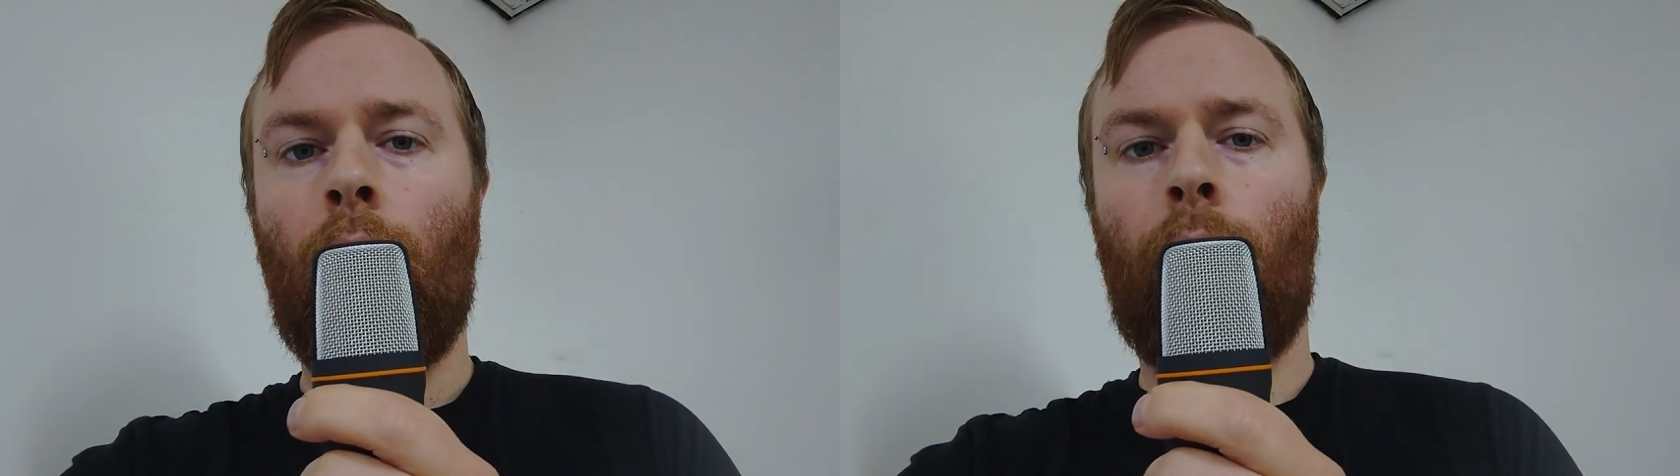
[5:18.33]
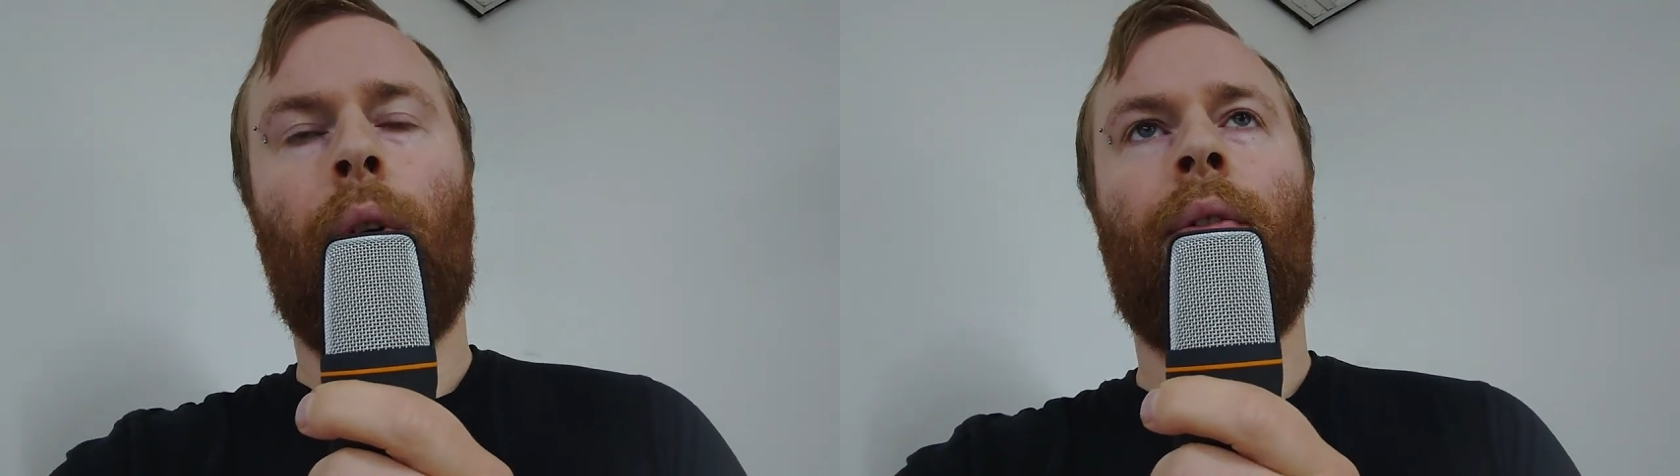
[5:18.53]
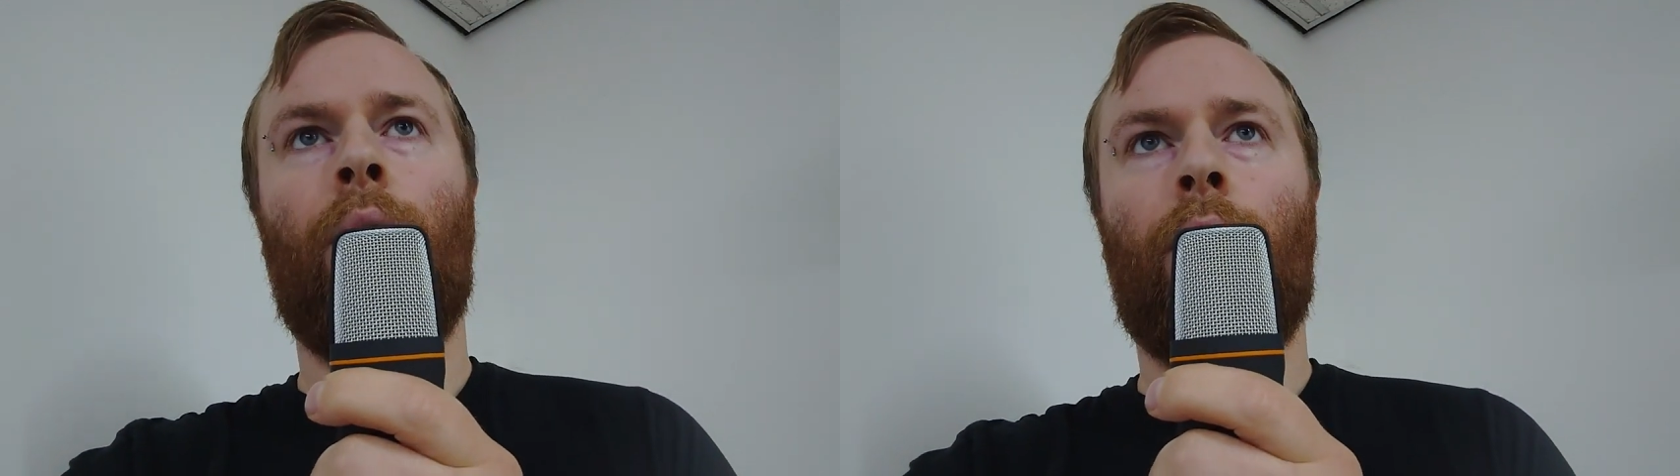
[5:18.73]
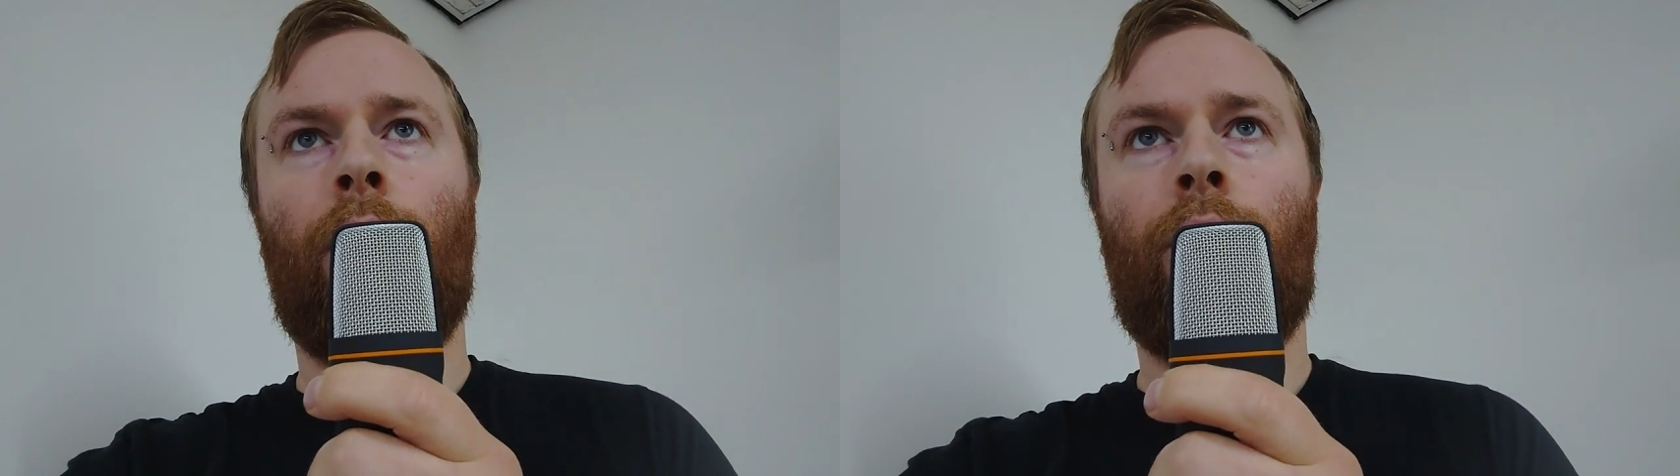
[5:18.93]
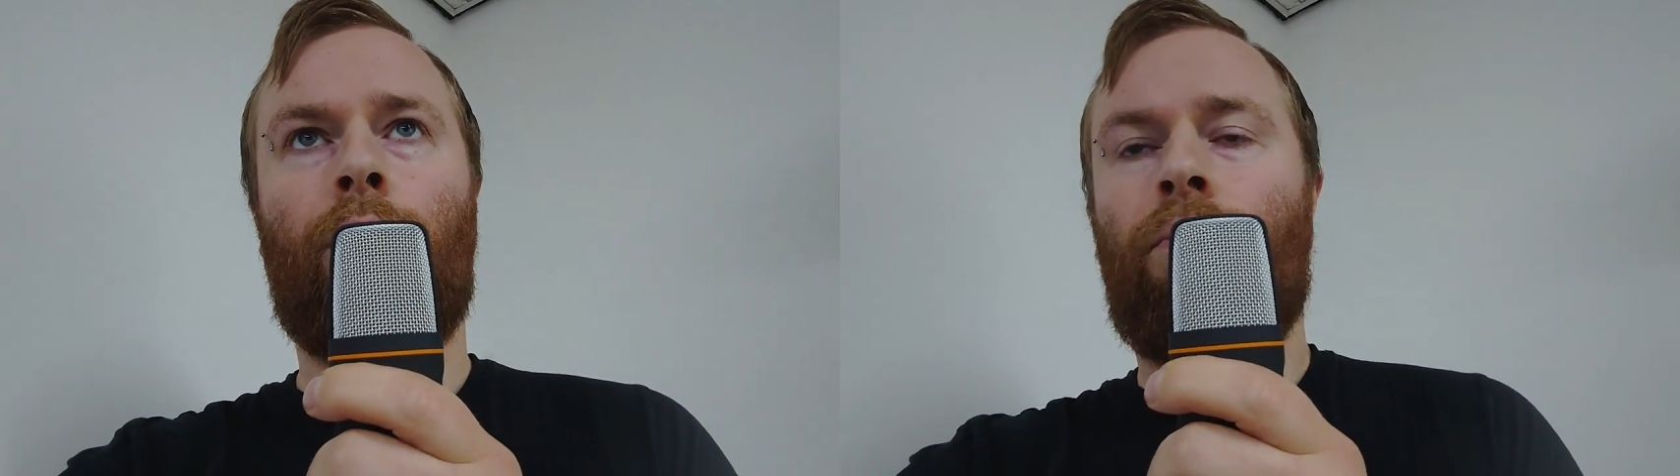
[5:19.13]
or if
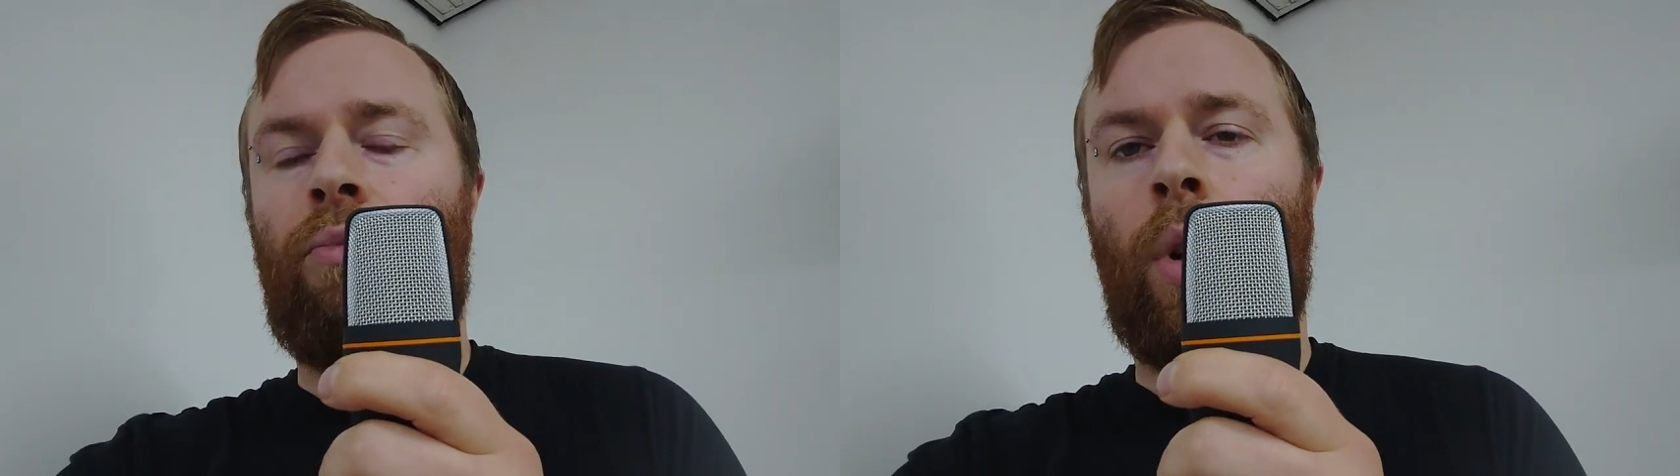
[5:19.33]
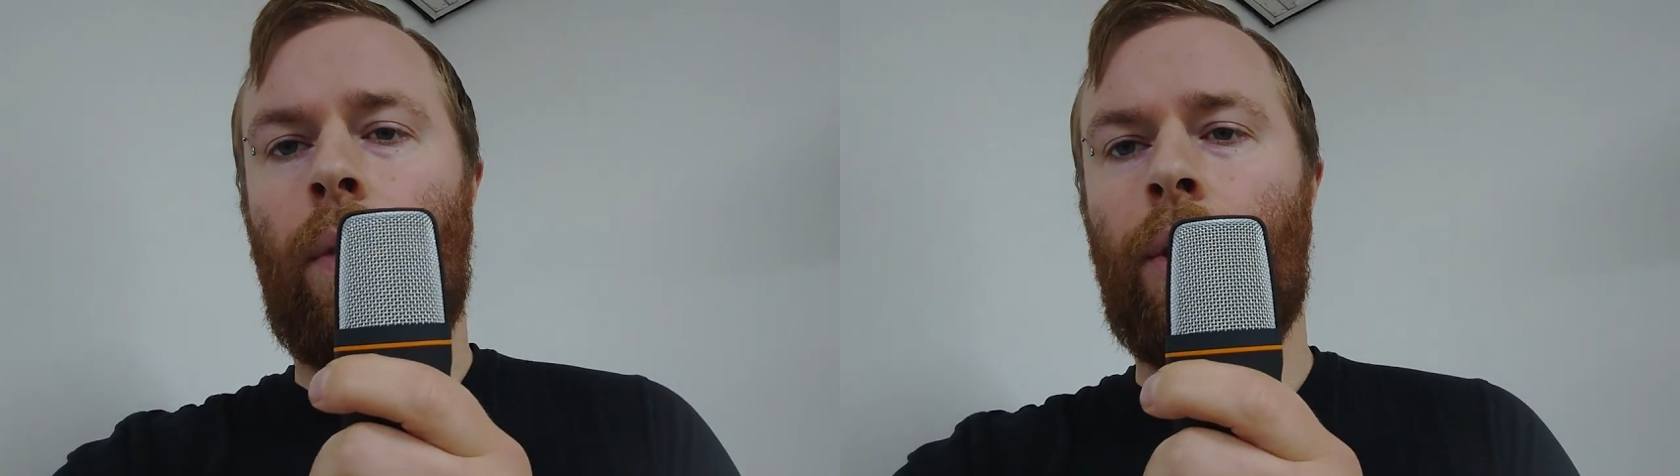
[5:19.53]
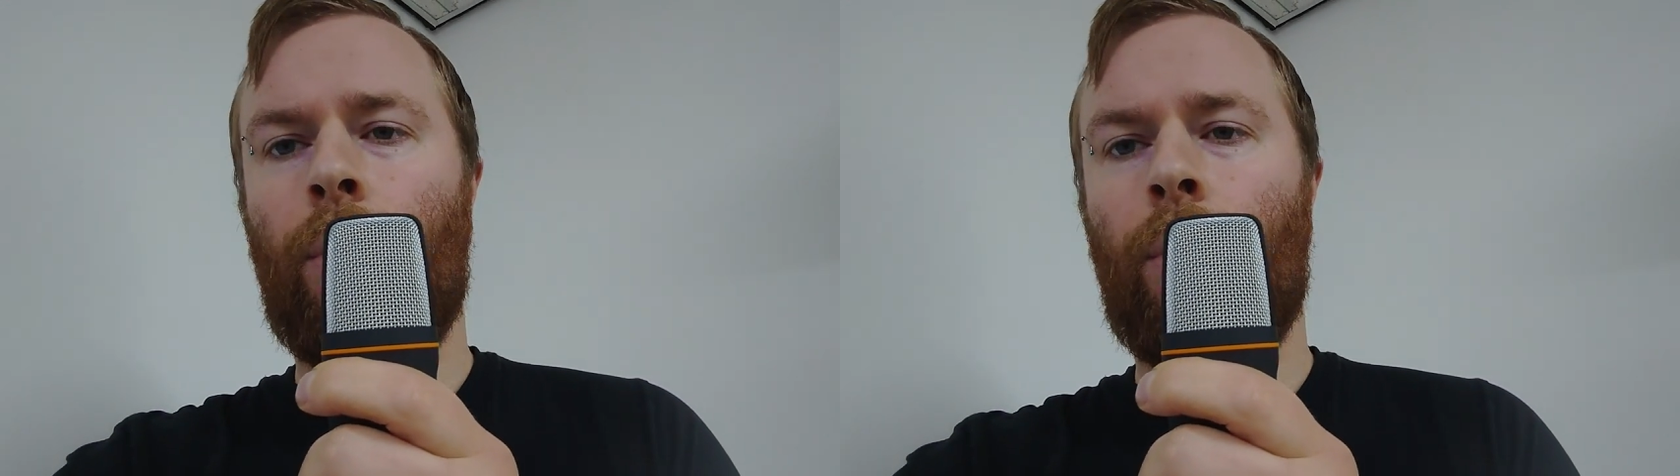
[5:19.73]
you're traveling